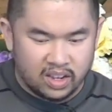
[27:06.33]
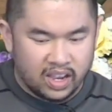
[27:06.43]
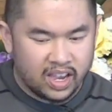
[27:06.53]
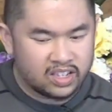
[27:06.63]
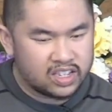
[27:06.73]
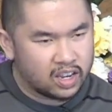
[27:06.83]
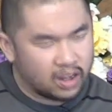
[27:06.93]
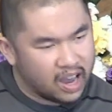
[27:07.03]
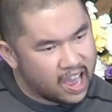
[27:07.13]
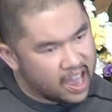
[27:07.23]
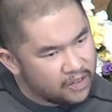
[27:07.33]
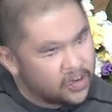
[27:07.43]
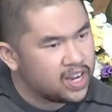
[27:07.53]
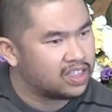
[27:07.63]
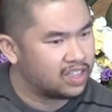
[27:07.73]
Until
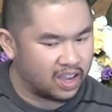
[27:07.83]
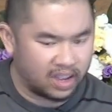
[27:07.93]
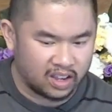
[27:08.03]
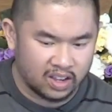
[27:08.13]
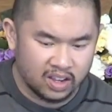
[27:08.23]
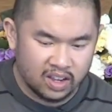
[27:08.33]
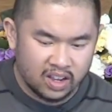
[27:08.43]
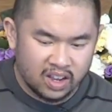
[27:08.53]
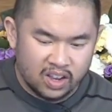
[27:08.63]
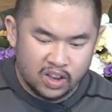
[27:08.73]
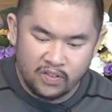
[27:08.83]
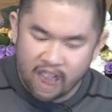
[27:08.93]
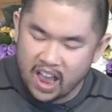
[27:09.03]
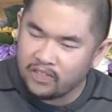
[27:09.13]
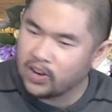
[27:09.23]
everything you've
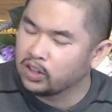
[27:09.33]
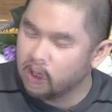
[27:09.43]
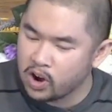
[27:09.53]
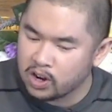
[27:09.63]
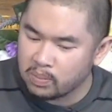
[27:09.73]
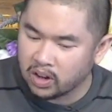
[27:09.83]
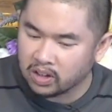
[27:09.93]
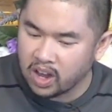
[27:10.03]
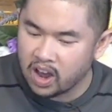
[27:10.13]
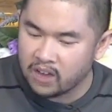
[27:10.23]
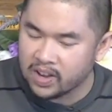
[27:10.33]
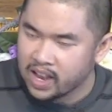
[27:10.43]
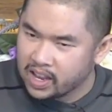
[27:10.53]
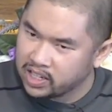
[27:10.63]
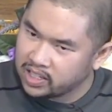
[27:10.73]
ever learned about love
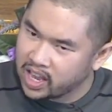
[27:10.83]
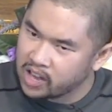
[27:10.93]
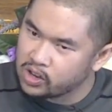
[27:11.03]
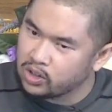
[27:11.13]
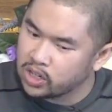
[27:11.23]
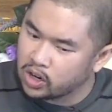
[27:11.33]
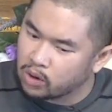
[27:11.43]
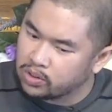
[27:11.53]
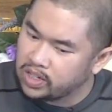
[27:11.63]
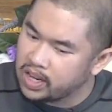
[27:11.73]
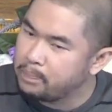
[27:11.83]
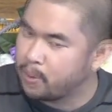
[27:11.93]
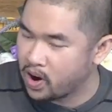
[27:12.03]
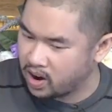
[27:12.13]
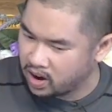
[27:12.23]
is telling you to go
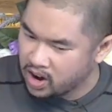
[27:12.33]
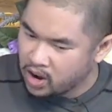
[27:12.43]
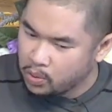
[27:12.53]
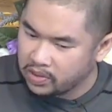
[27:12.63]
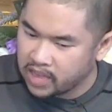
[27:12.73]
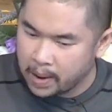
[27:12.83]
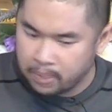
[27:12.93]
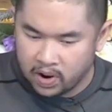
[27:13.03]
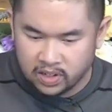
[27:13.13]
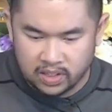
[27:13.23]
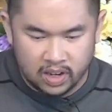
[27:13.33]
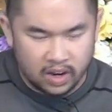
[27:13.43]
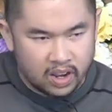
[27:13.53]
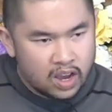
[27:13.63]
deeper with that person.